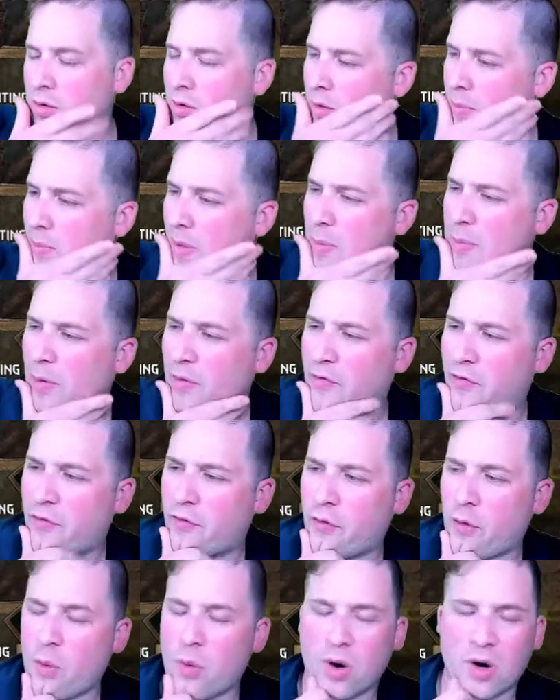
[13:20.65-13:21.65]
Remember,
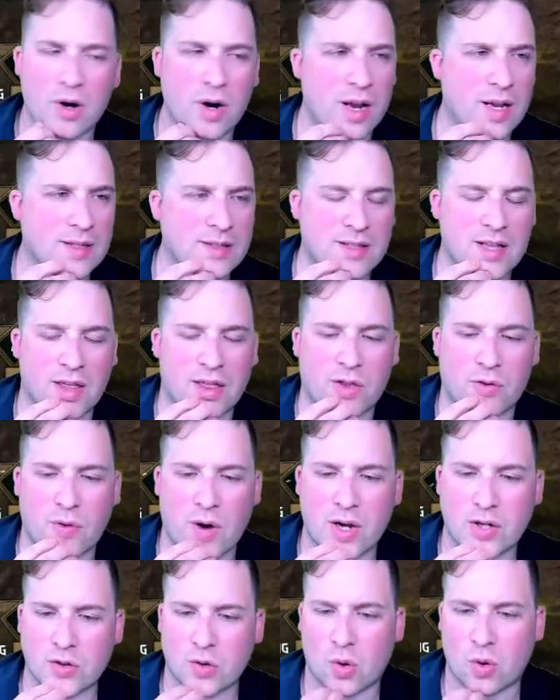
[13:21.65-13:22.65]
4 is the
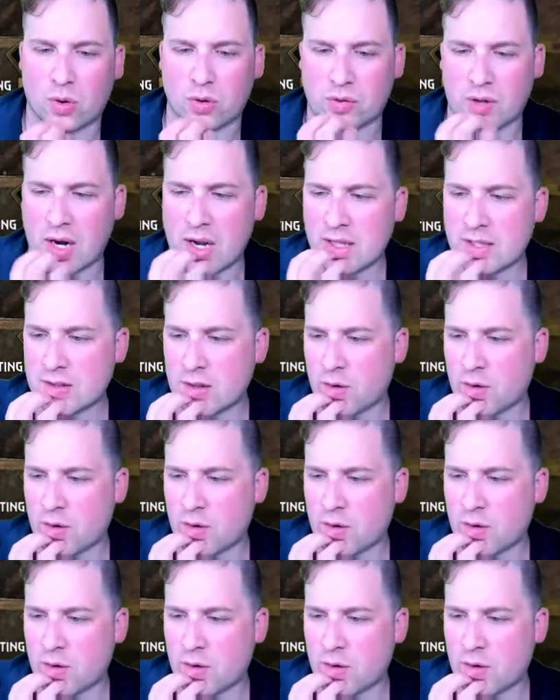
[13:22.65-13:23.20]
threshold, right?